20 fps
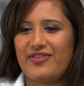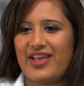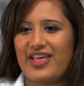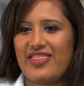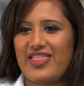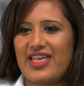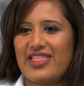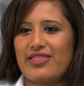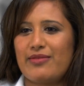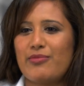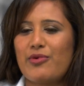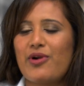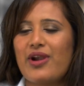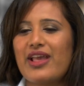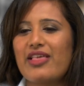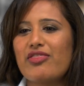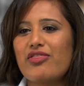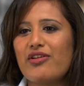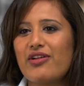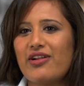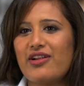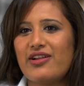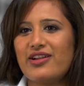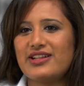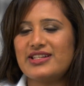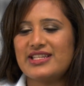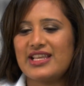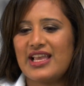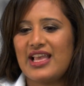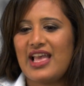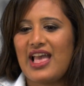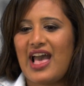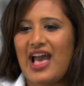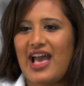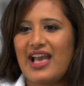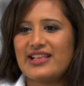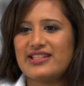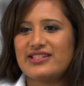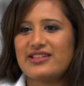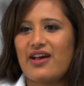And then the more I learned,
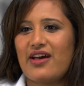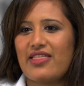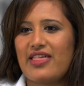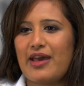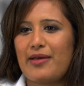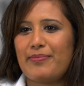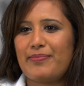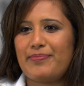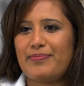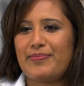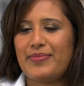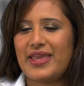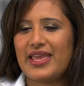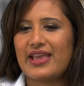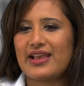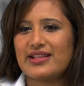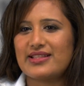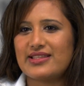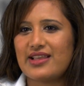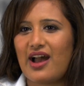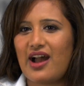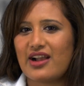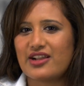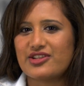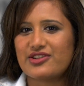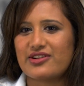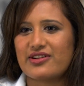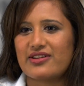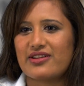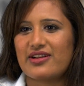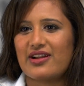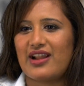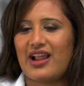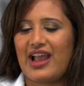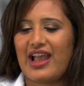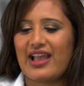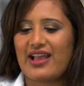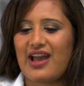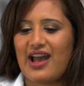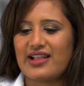I saw that being a doctor,
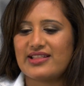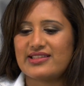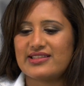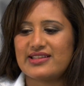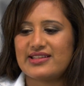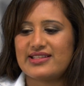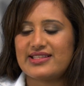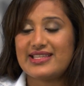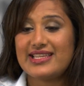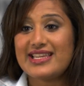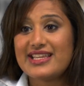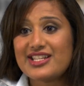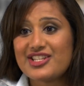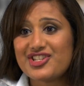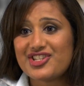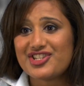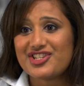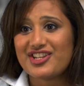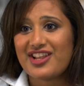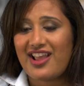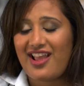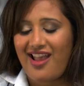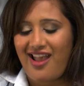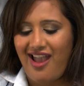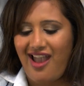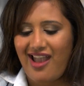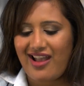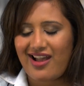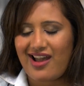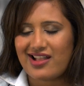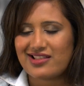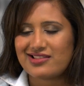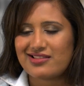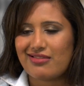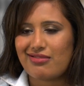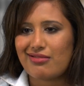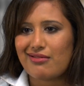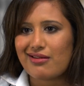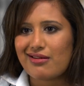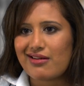I got to teach, I got to
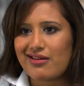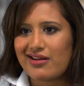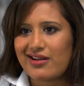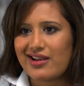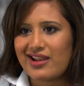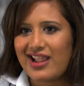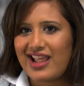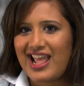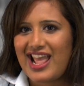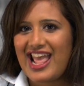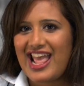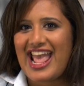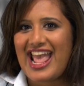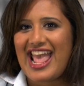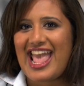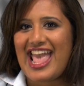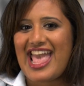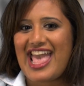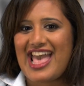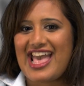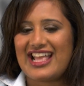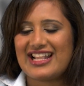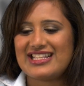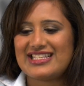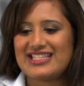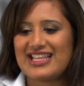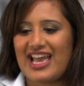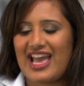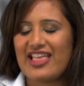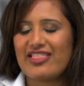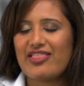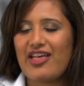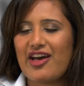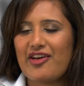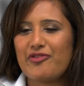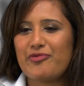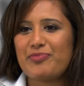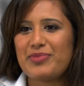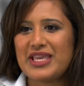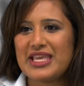learn, and I
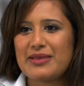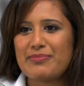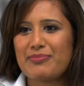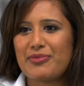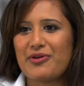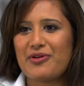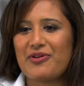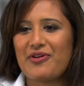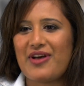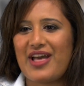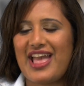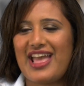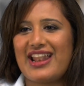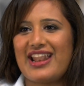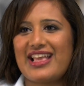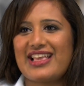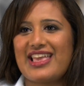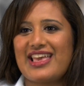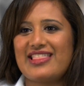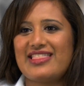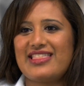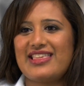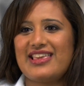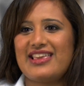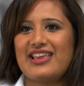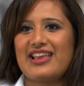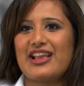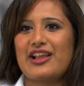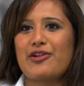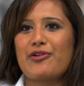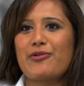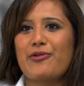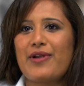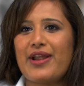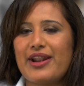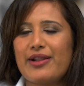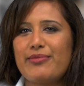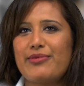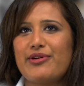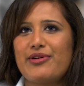love people, and I get the
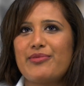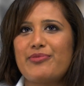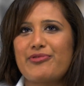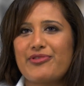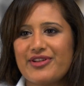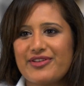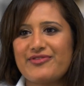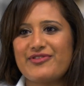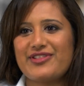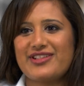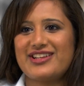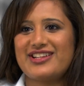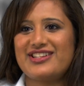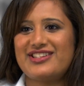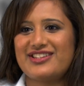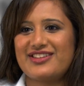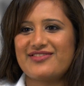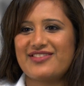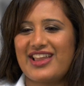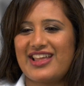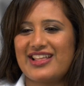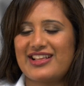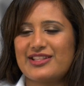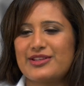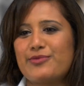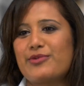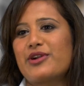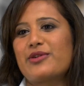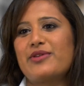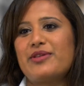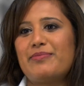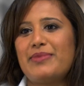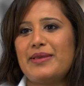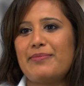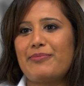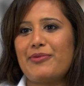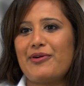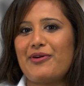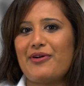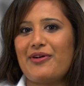incredible privilege of getting to work with
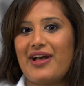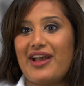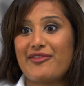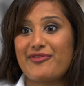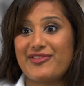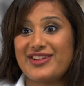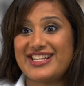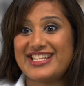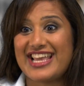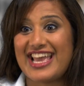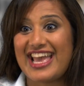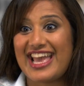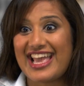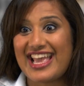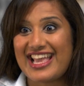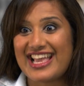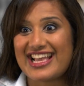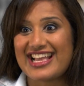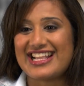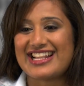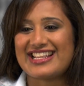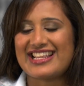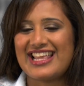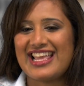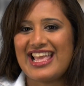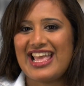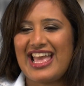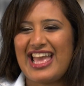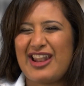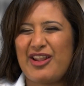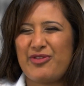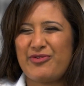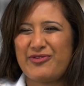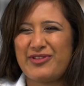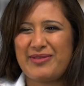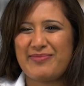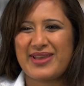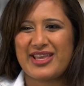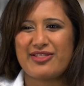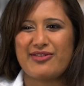people every day and
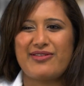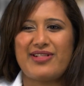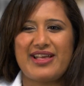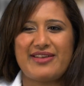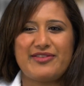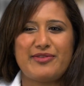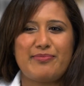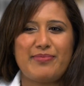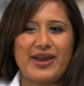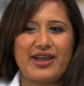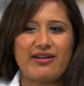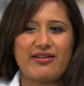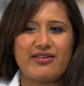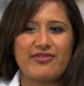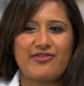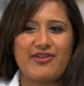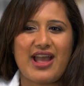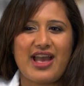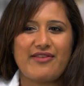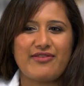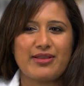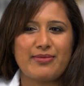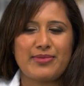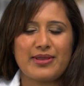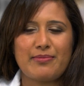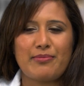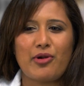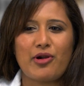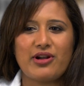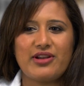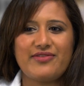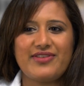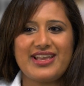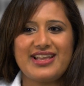hopefully make their lives better for having been part of